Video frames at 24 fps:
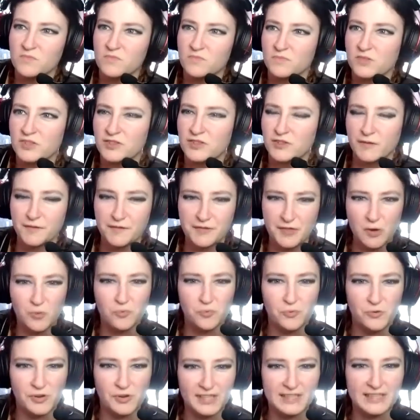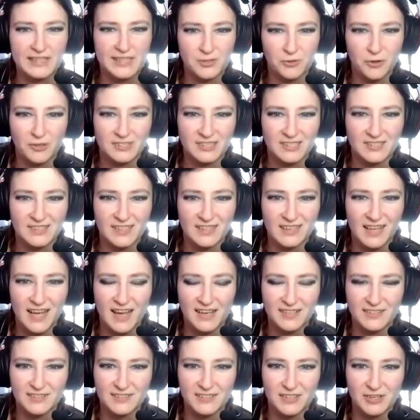stuff that really crosses the
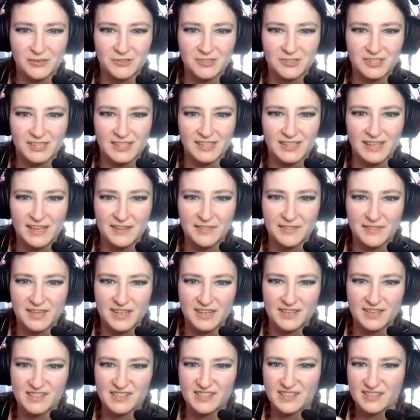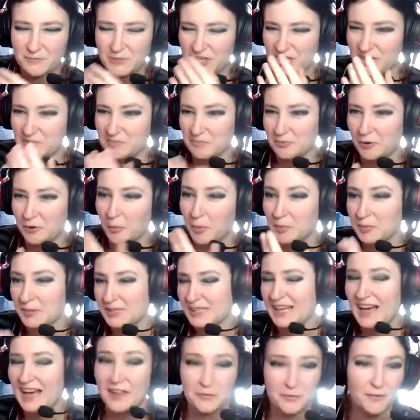line socially. I think we can probably
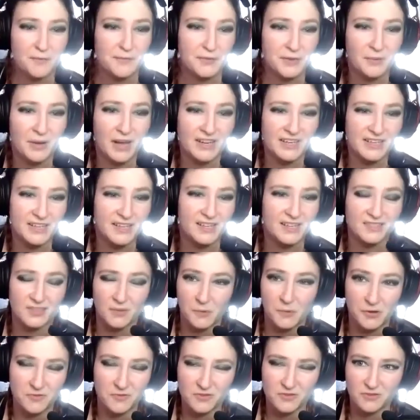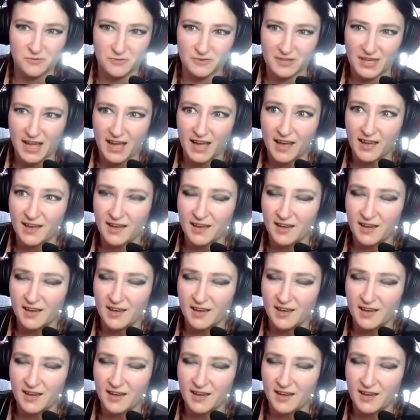gather a few ideas. I won't do that.